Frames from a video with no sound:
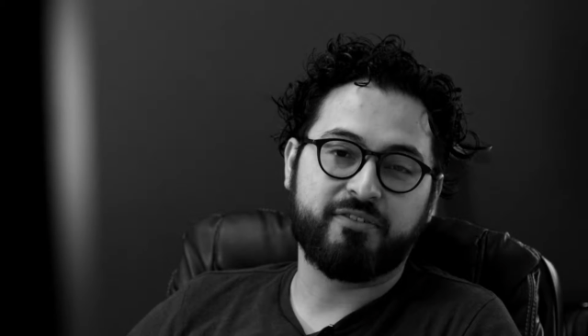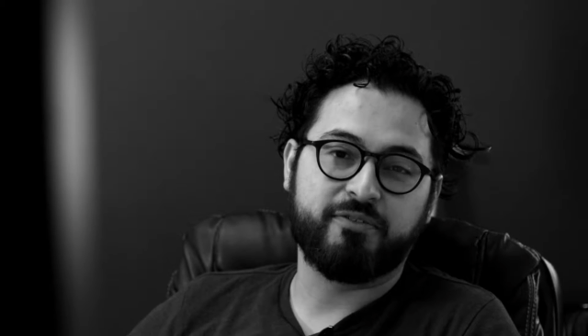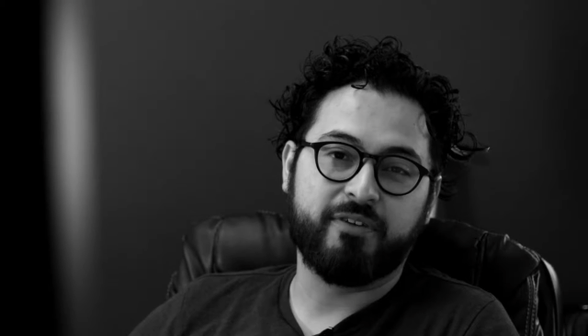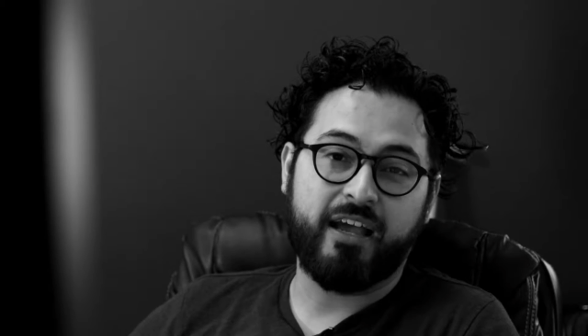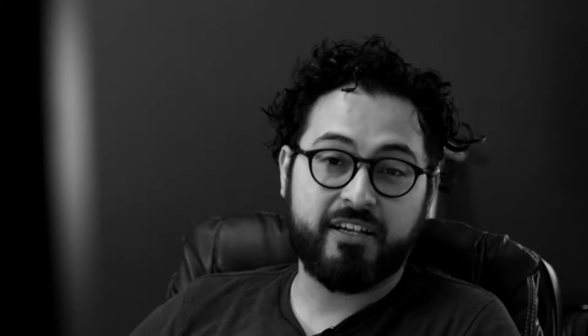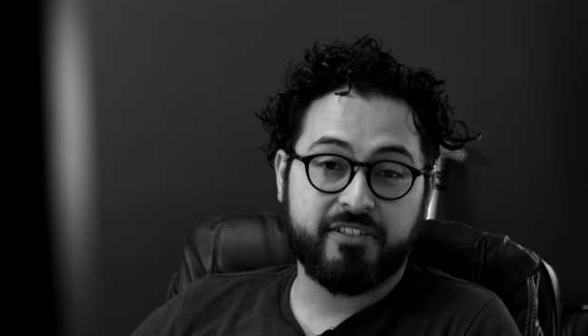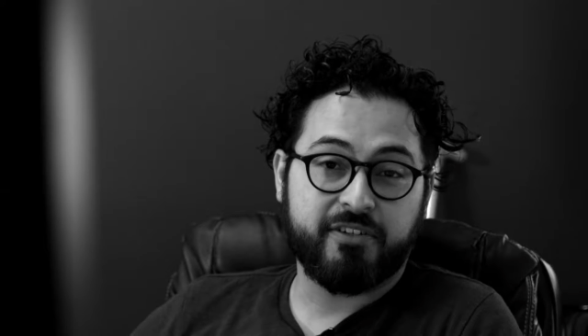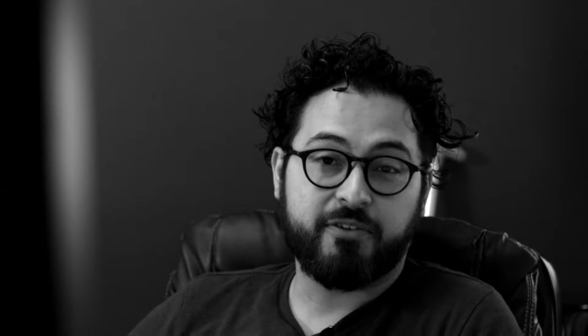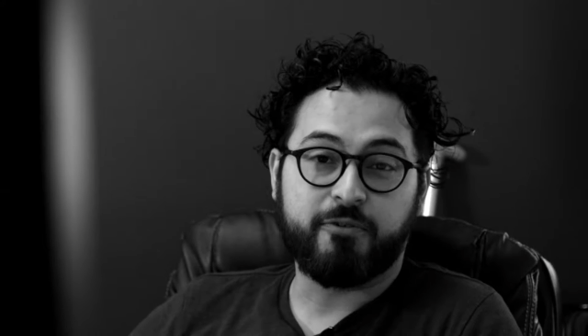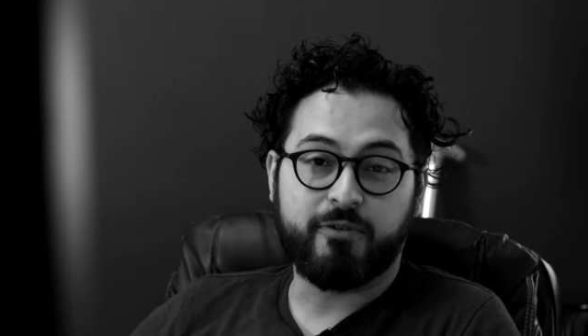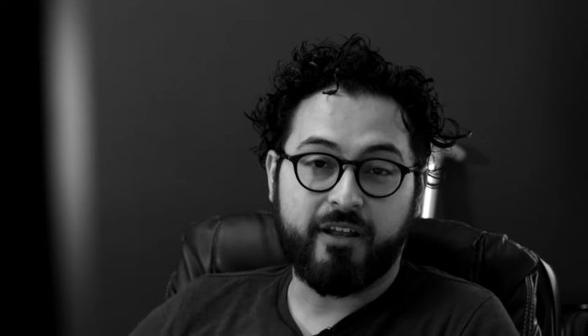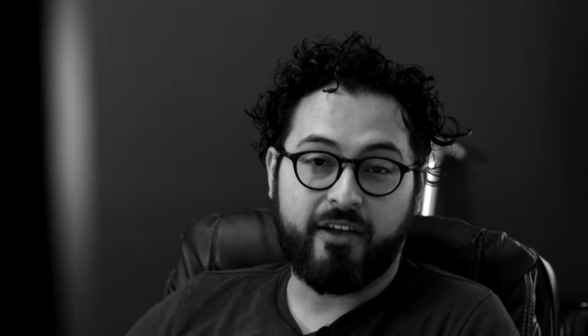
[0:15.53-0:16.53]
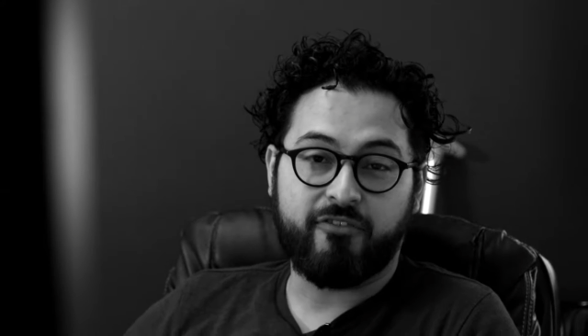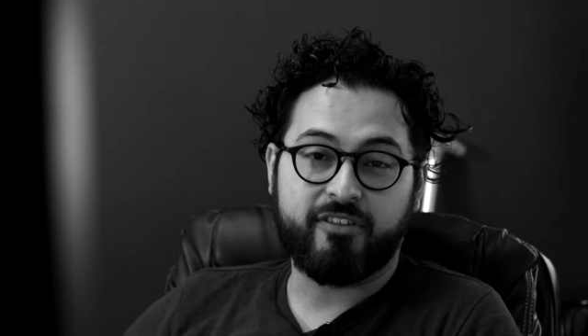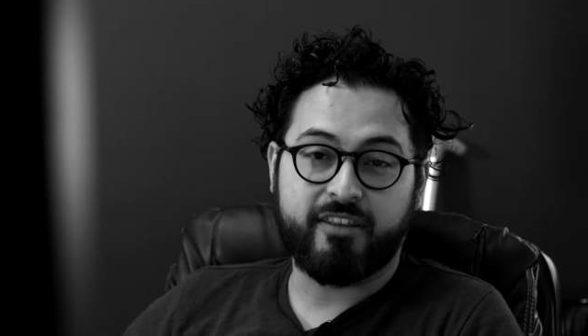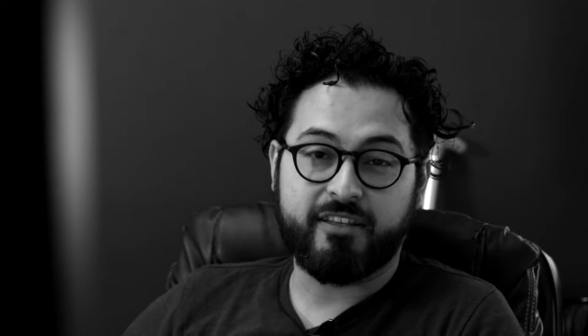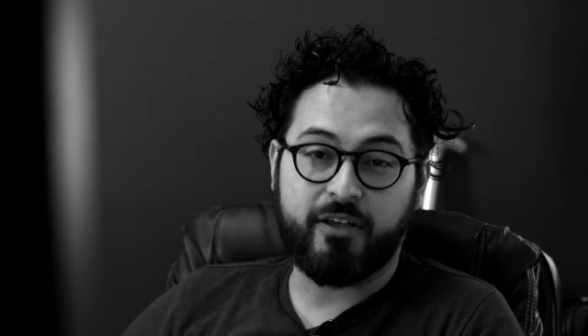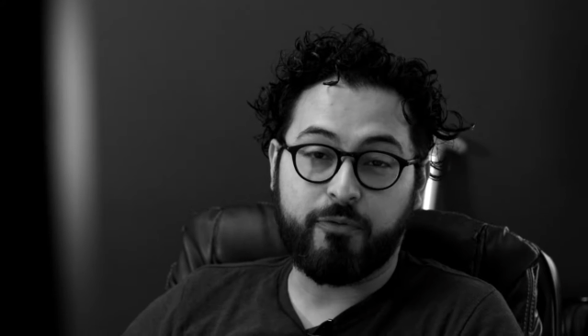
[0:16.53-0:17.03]
to execute
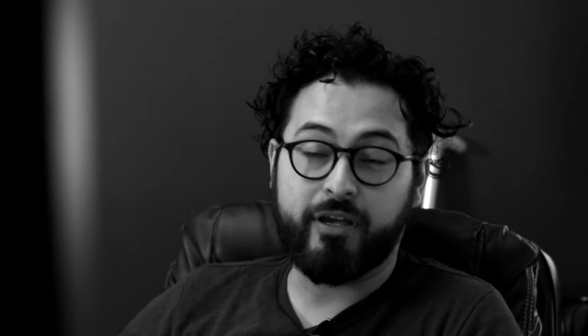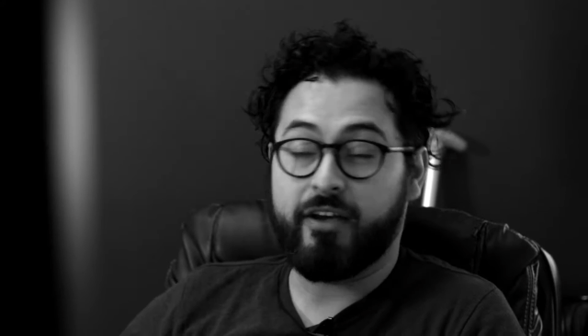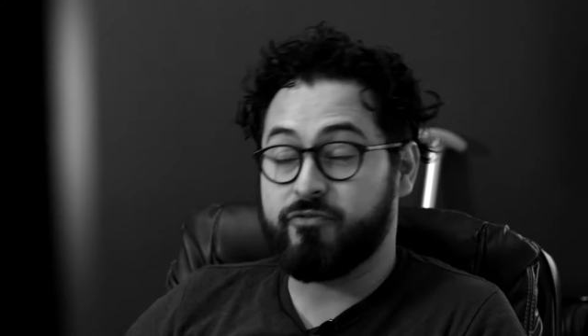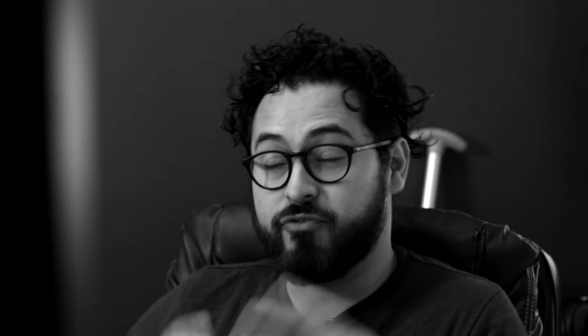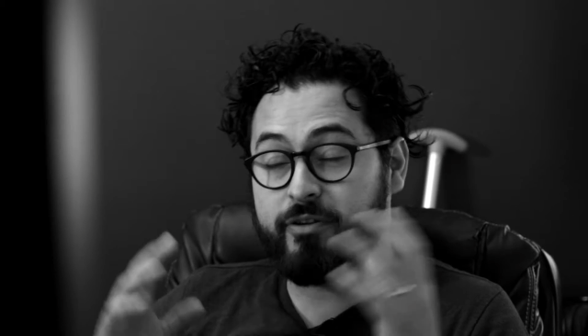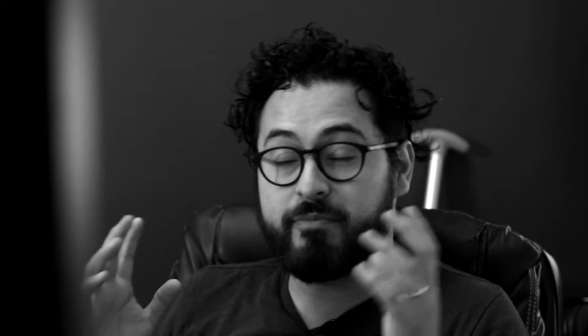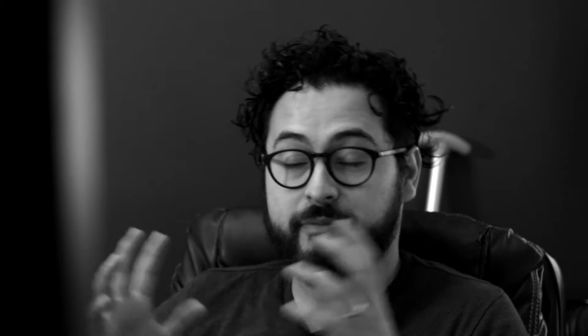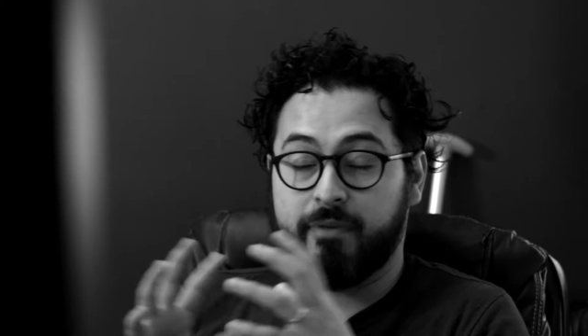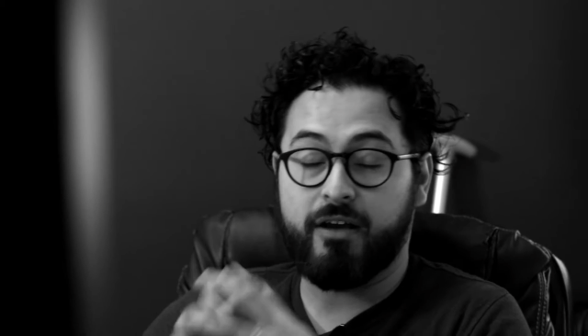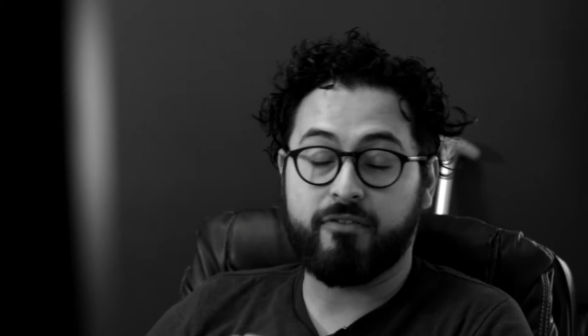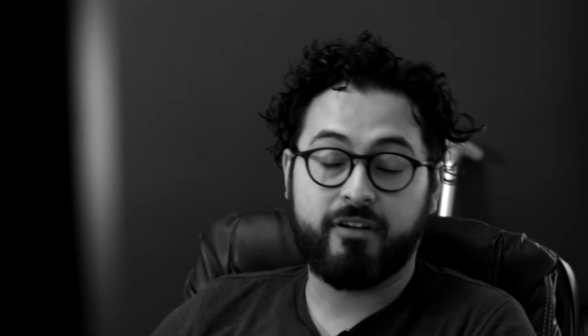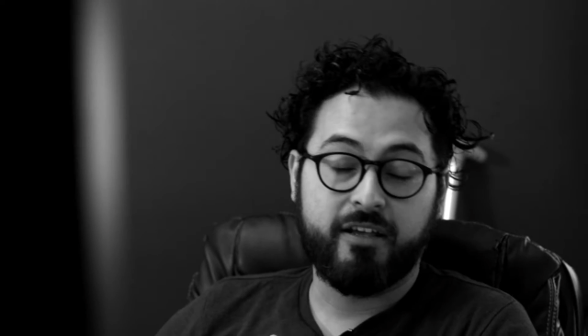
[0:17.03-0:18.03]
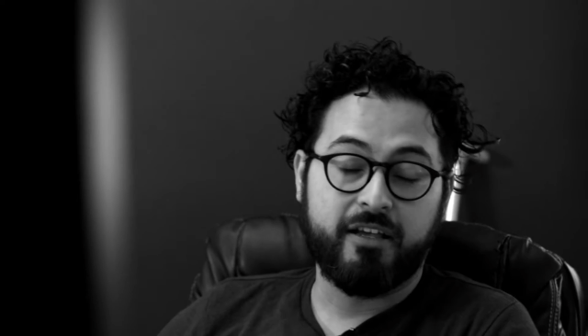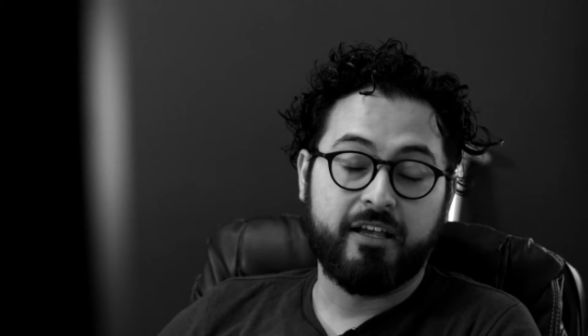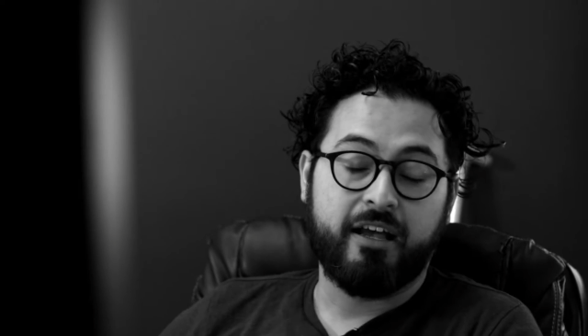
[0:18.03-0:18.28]
everything that we have dreamed about,